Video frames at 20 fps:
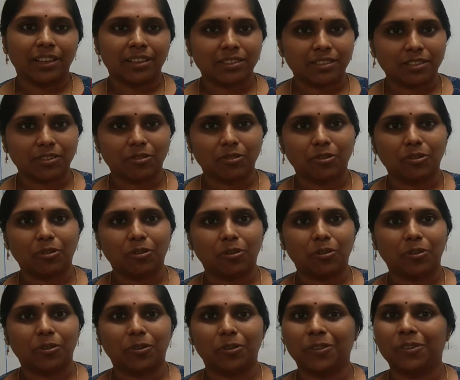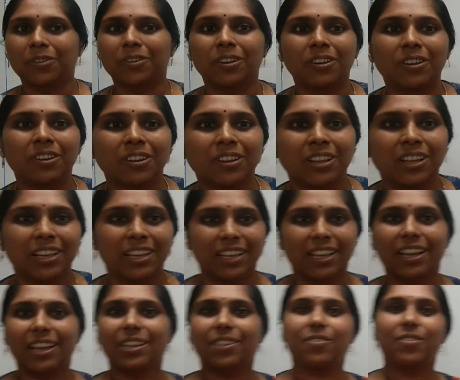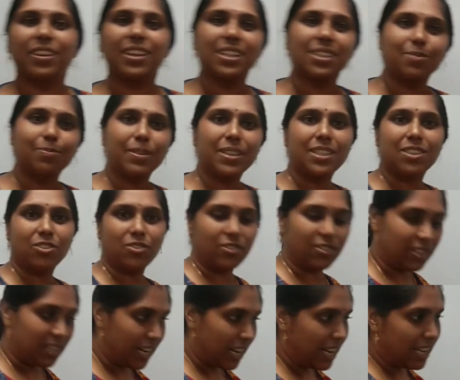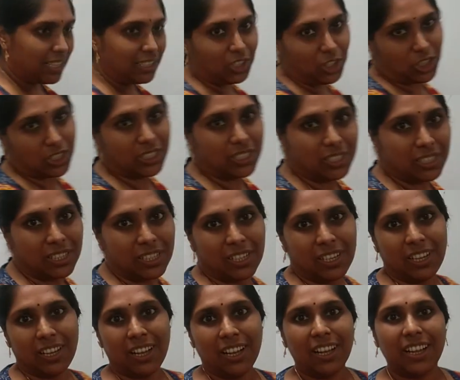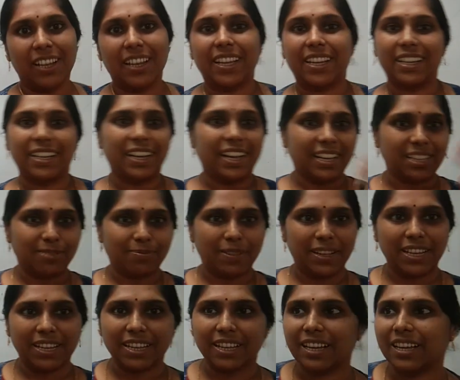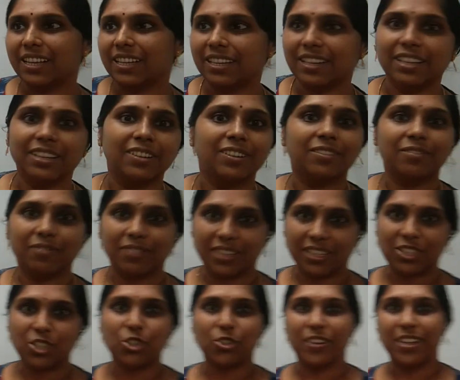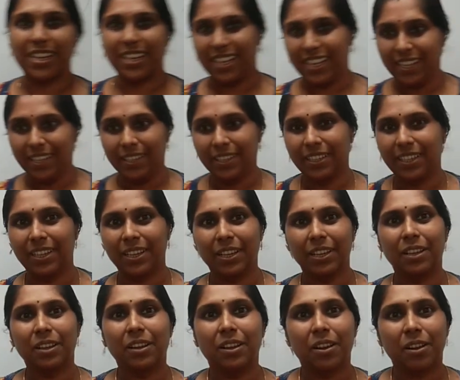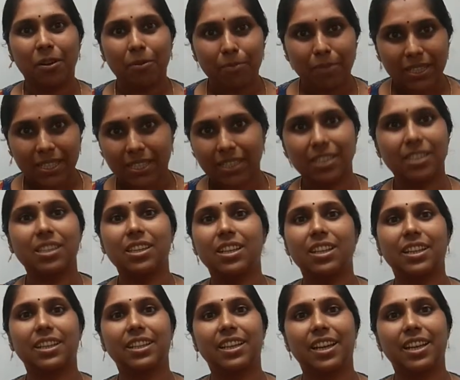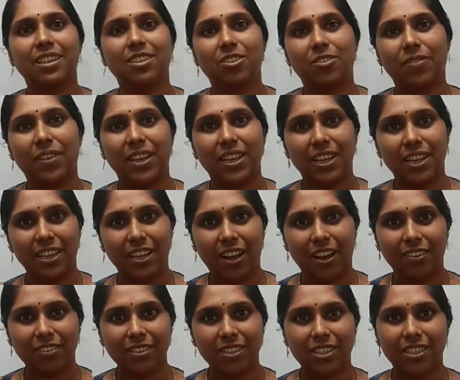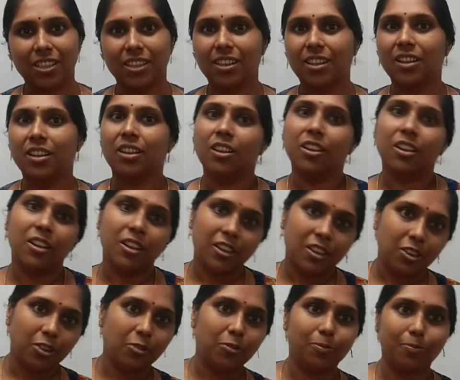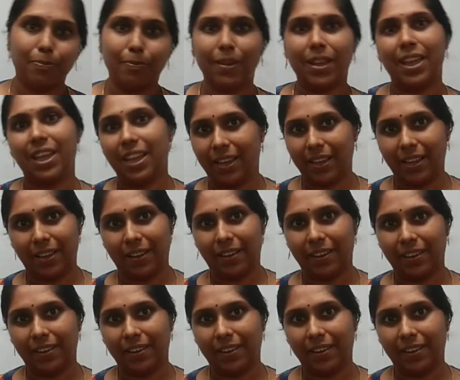So, it feels a bit strange, like explaining it virtually. But still, in case of any doubts, you may